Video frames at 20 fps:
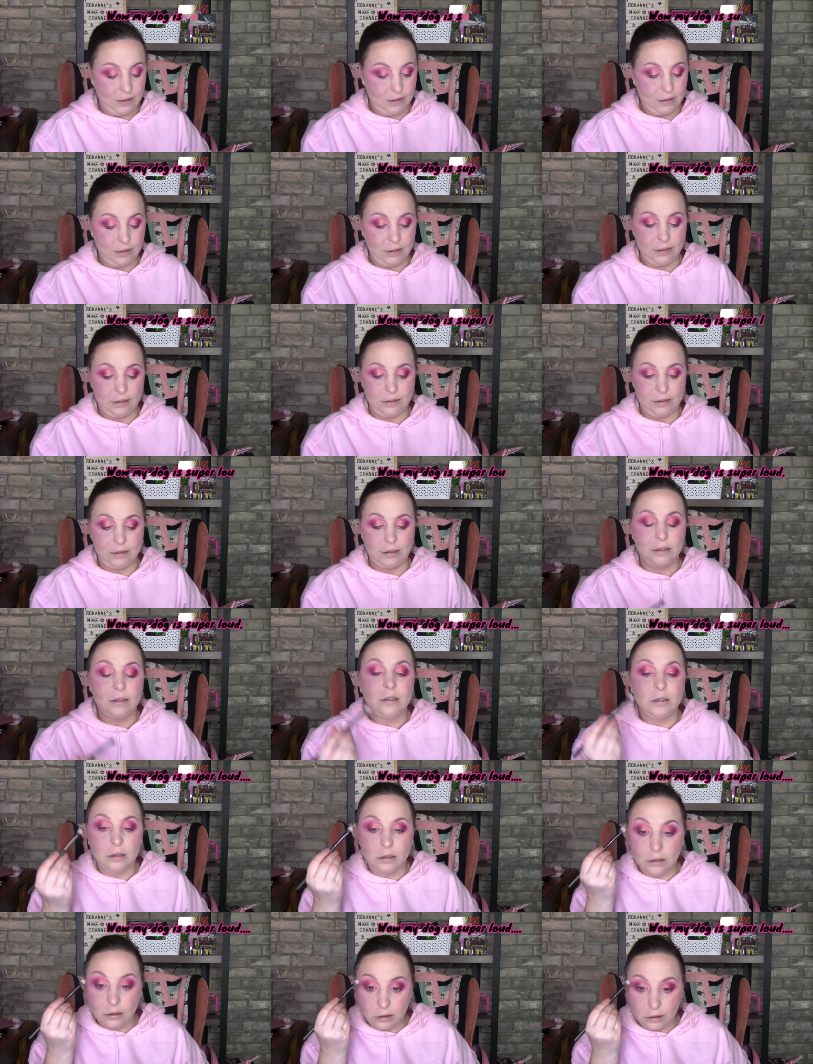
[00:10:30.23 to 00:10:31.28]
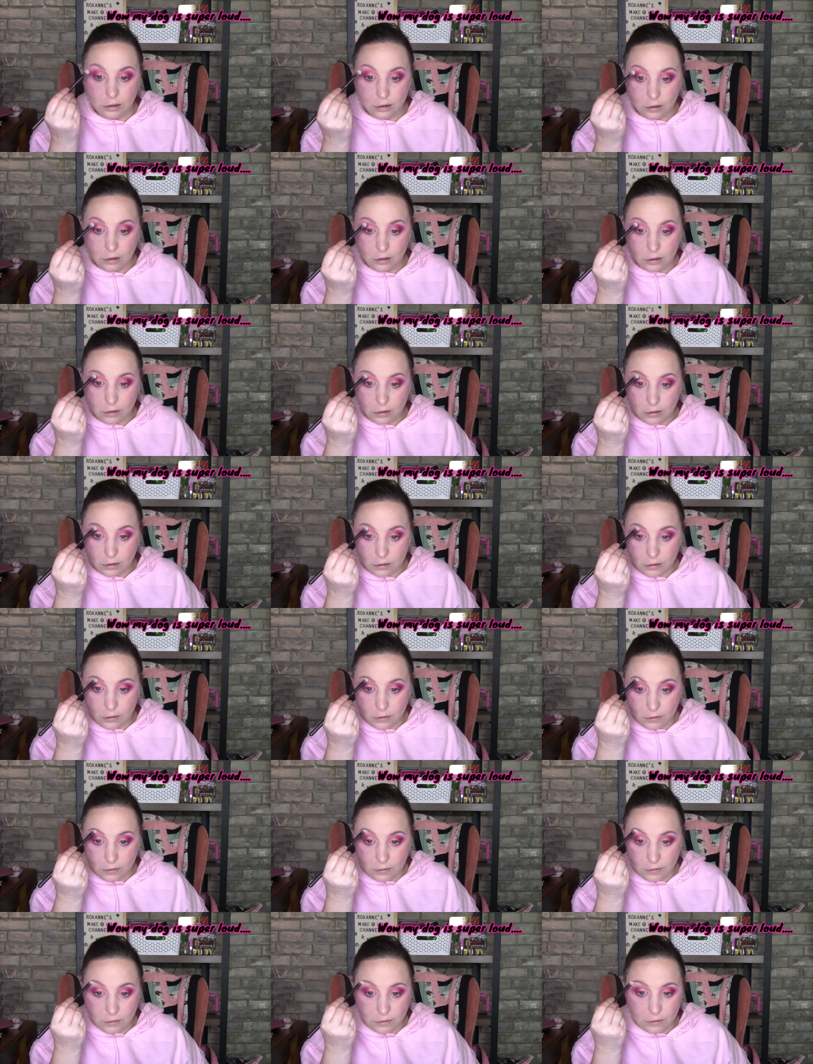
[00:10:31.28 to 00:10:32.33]

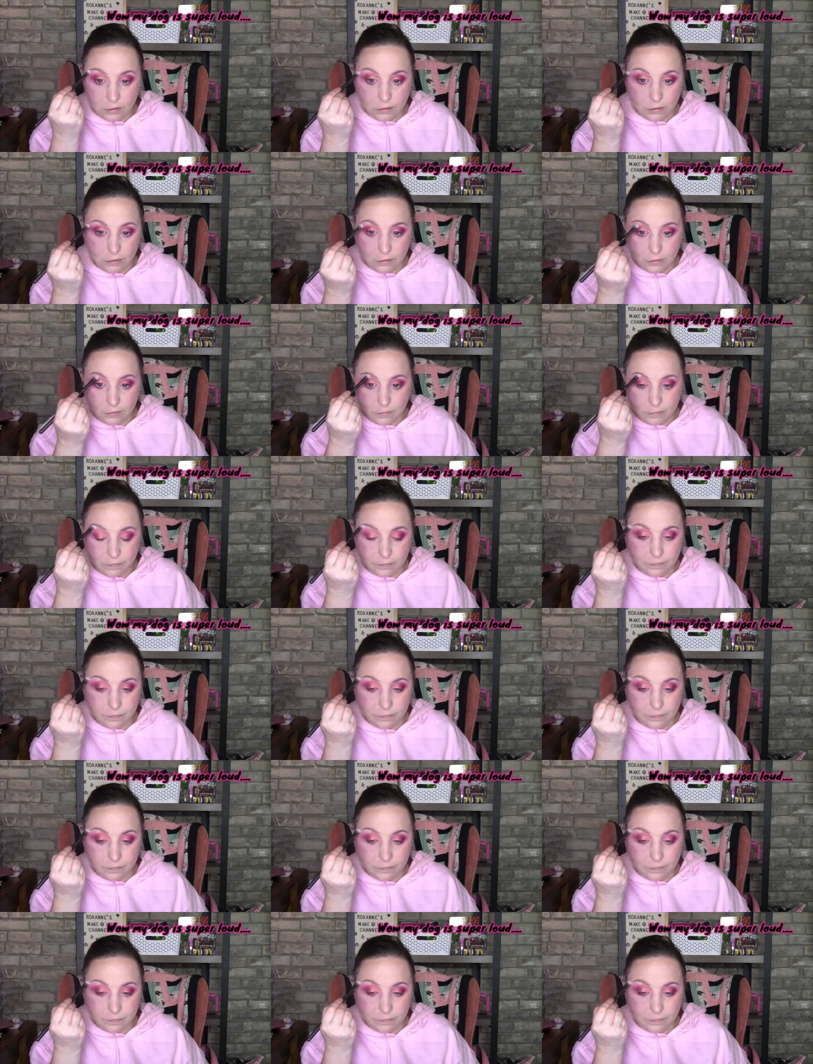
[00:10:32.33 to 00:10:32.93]
(silence)